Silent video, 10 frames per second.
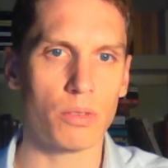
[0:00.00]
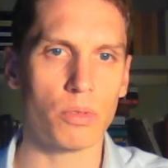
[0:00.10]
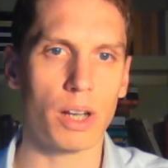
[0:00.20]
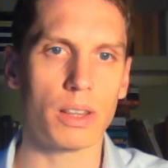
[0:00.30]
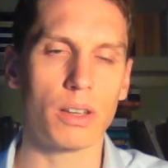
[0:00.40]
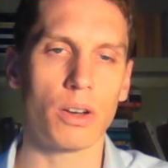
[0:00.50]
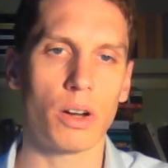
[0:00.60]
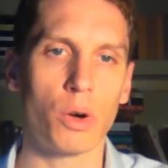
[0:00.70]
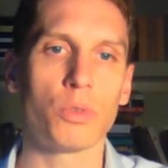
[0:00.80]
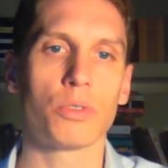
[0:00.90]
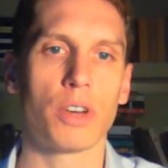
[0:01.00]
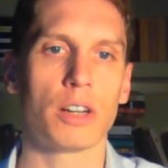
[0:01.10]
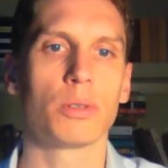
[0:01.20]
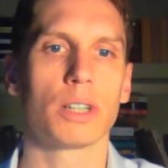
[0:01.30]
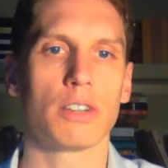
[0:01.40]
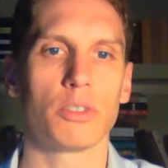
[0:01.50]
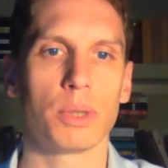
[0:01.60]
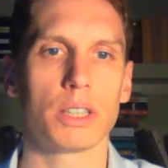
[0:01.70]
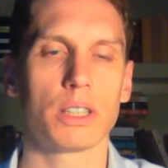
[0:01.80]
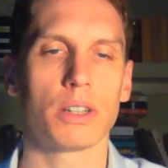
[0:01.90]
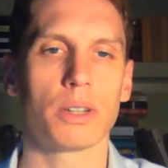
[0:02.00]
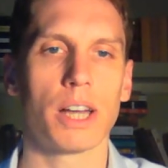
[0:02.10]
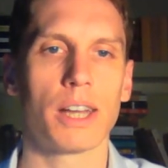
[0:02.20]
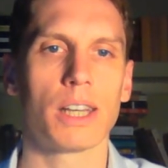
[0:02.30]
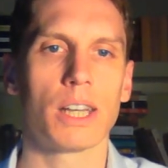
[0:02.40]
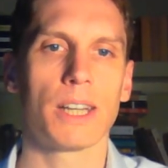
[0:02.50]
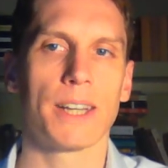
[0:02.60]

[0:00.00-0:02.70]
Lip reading: right, over federal government, okay?